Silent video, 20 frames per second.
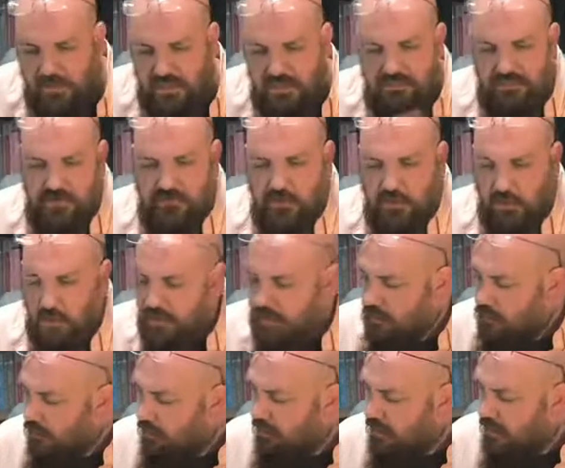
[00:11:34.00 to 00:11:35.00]
for having to look a
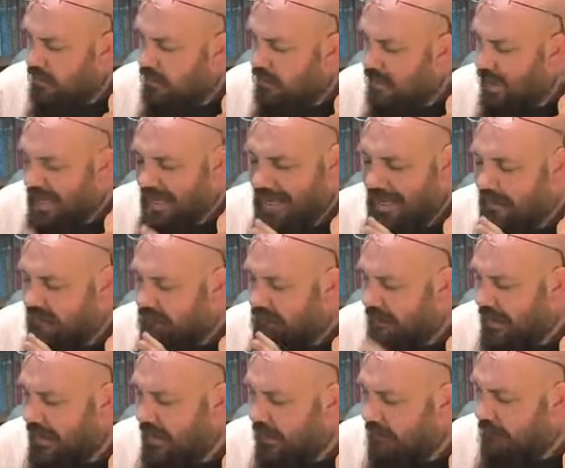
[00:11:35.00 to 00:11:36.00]
little bit. I have
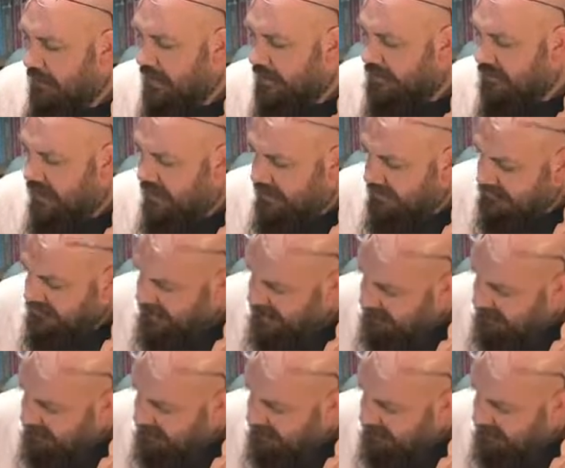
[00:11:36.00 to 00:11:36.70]
my text has